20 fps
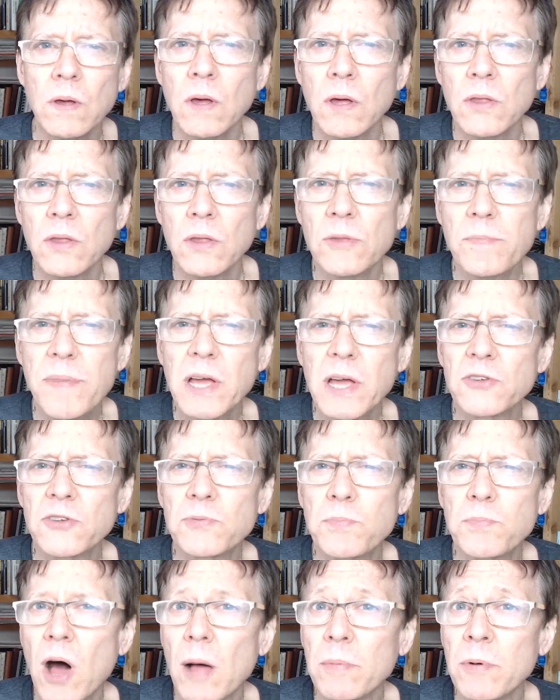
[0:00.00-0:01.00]
The biggest
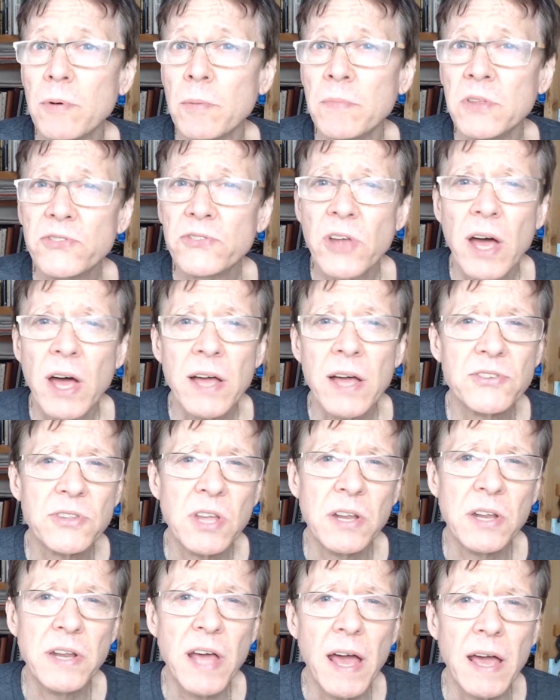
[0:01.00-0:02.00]
problem in science
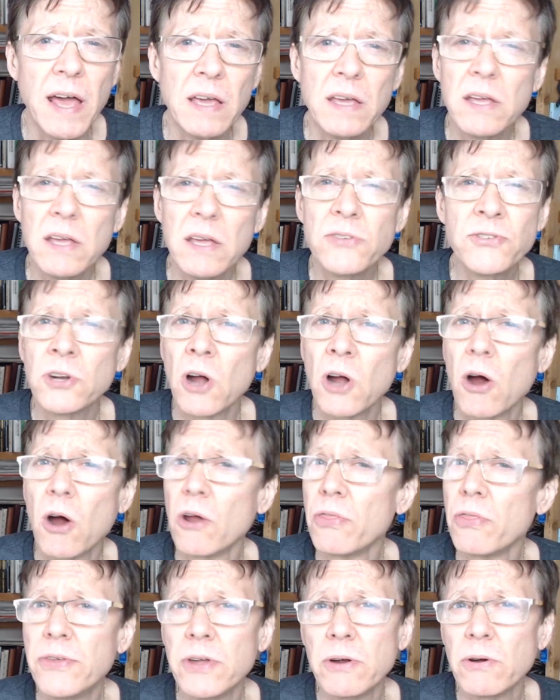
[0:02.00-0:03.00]
today isn't our
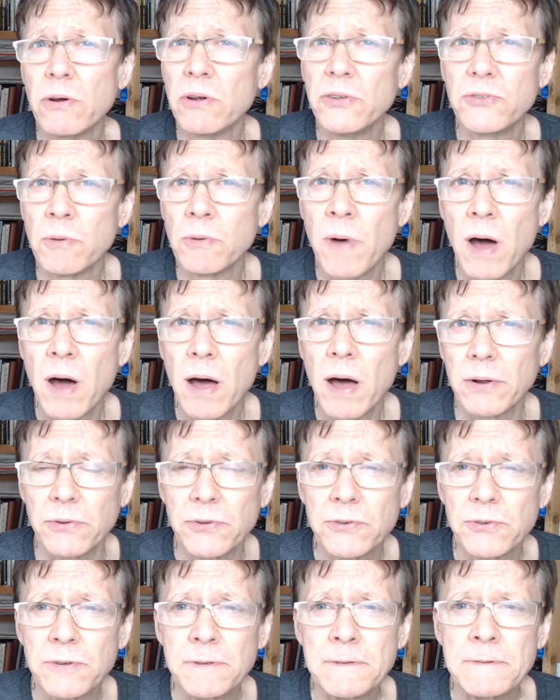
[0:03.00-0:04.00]
theories or
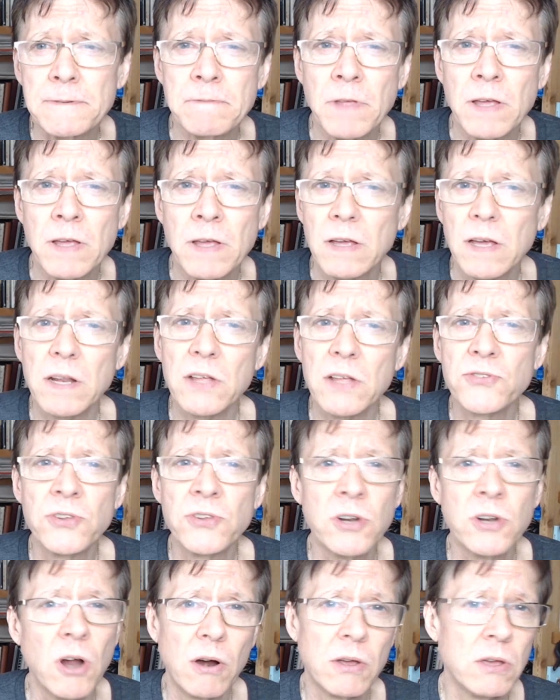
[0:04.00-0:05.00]
models. It
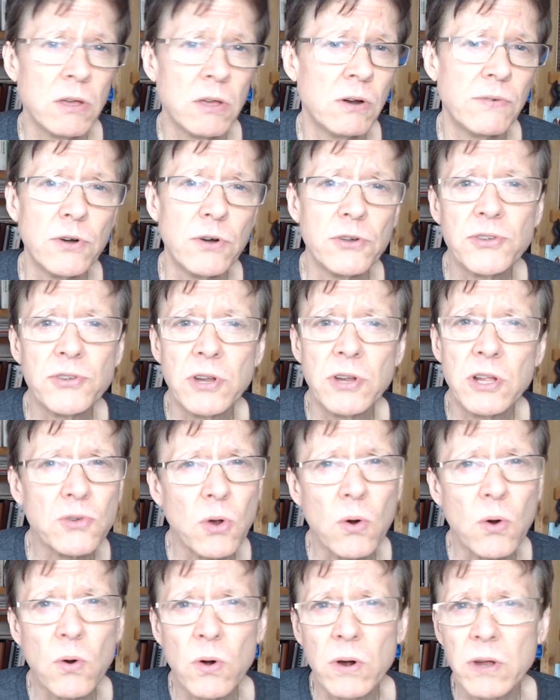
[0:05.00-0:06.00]
isn't our universities
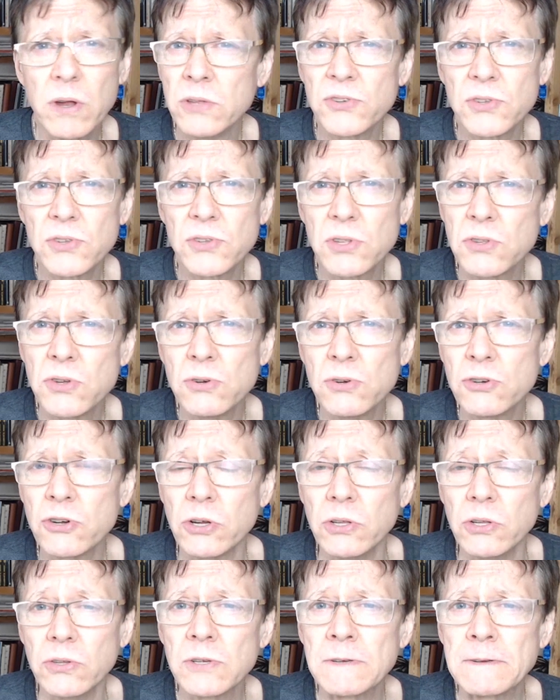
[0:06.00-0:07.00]
or
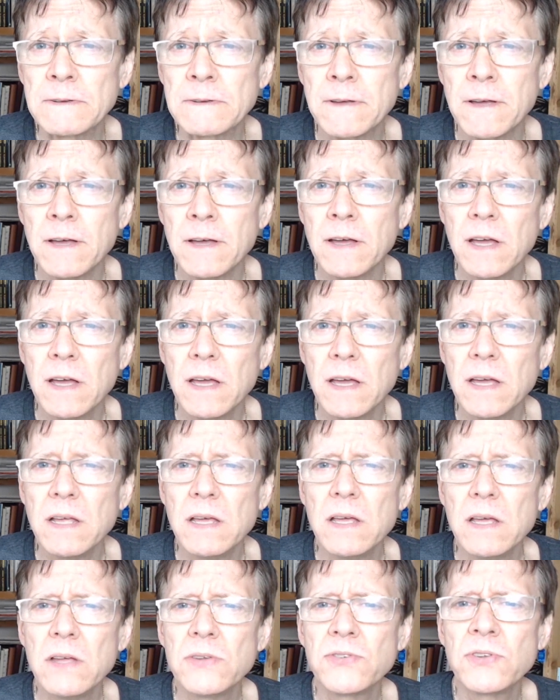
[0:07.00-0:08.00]
institutions. It
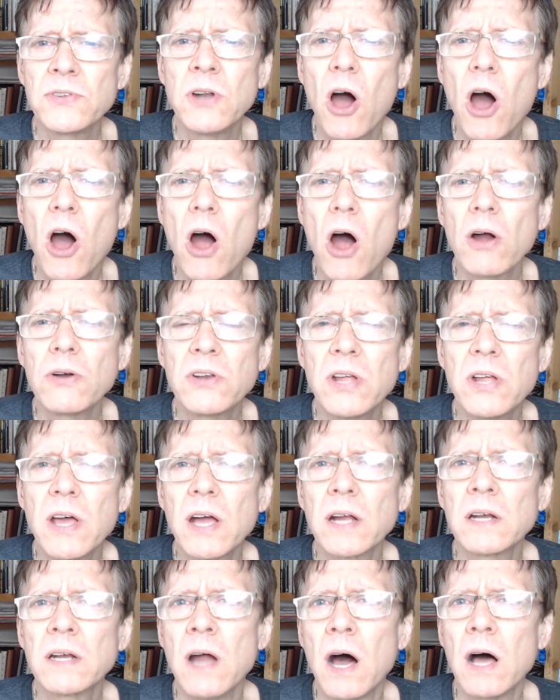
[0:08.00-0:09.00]
isn't our
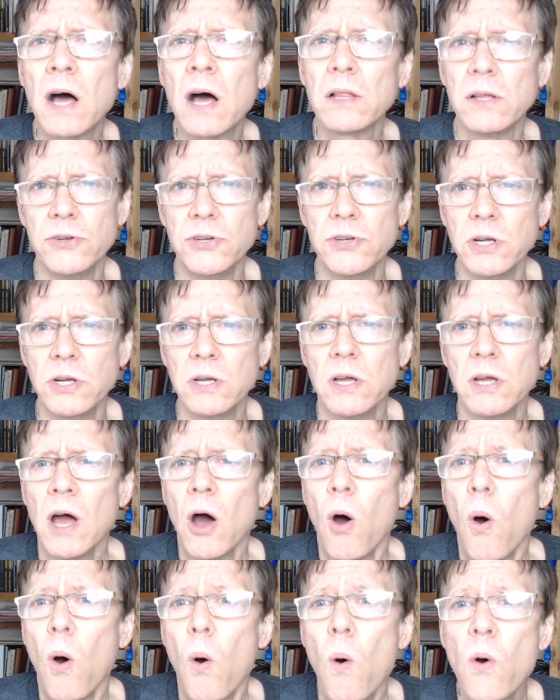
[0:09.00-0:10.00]
technology
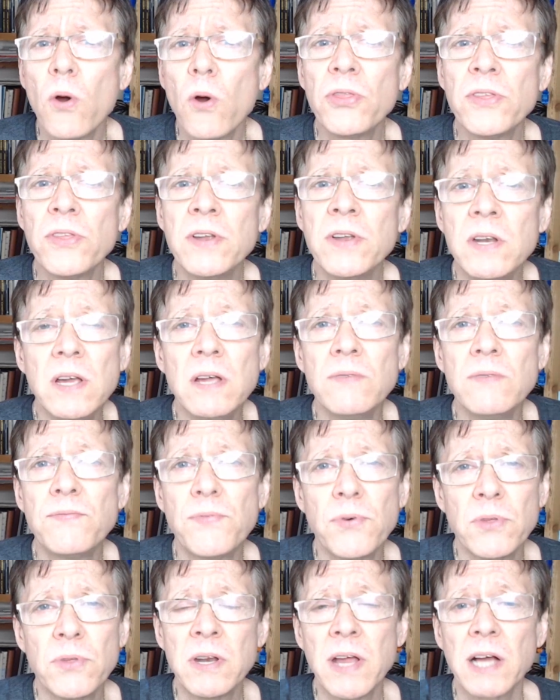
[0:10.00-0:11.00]
or the need
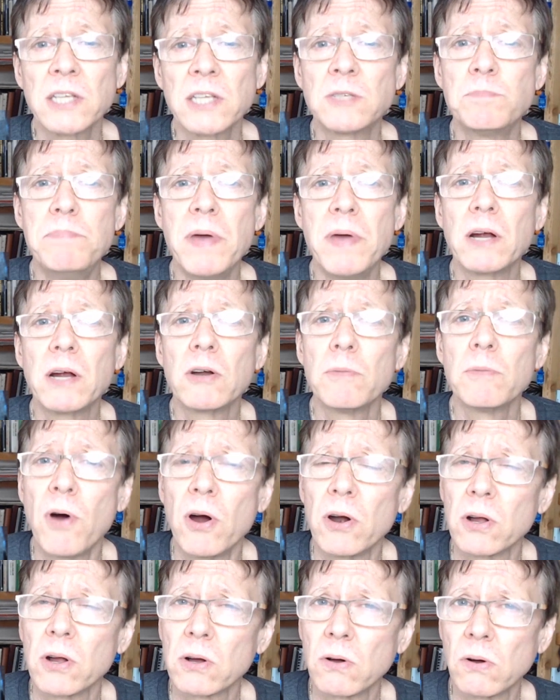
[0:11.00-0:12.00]
for the next bigger
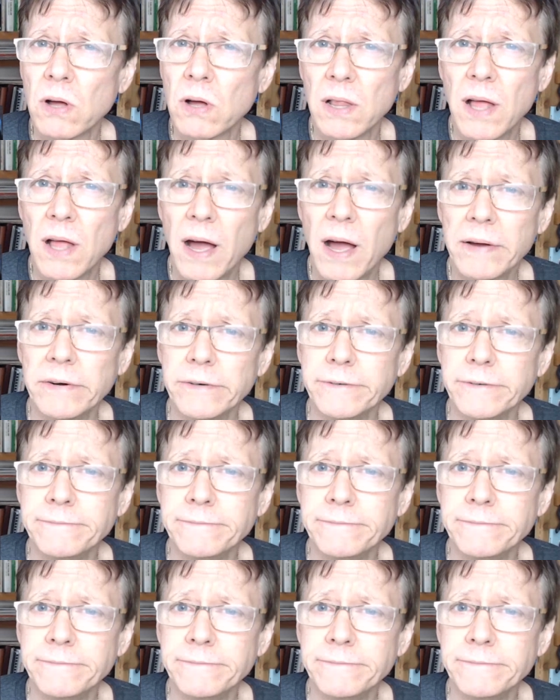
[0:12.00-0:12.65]
particle collider.